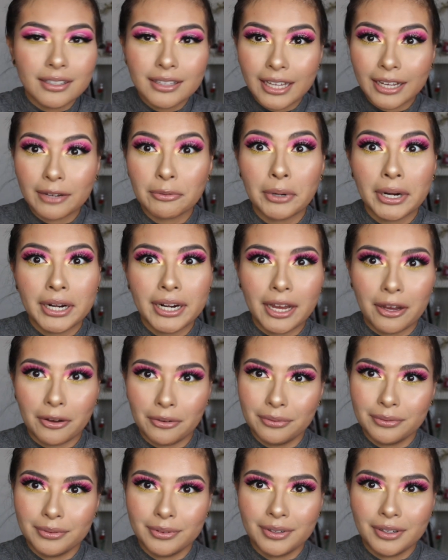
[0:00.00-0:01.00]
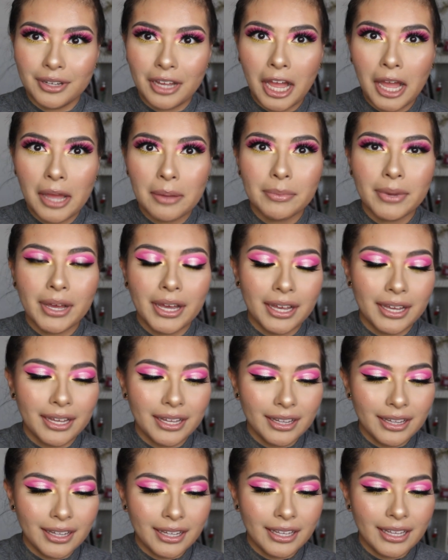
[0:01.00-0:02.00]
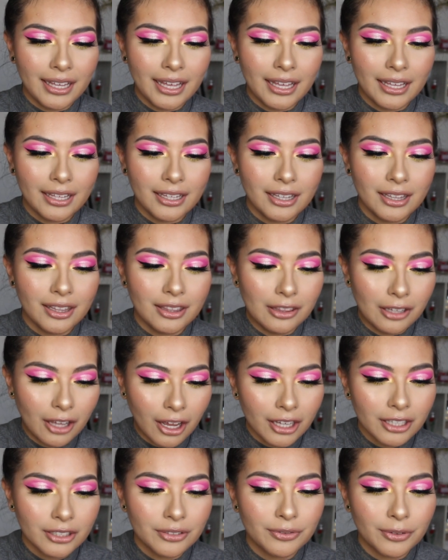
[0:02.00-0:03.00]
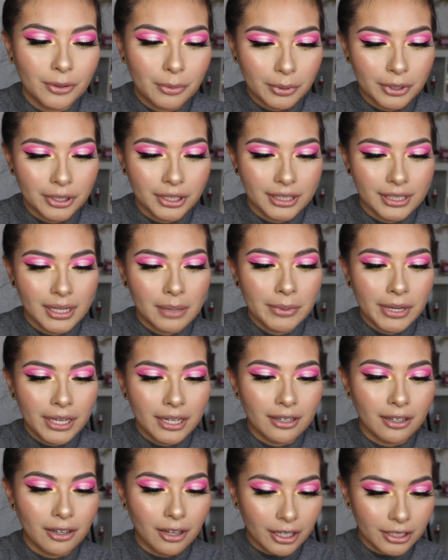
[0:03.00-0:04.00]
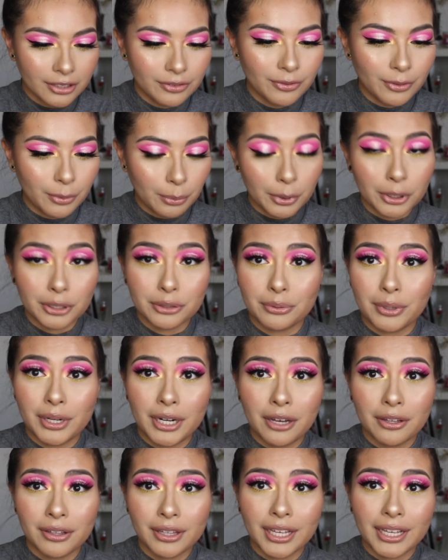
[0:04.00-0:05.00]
like right now I'm lost for words. I'm at loss for words right now.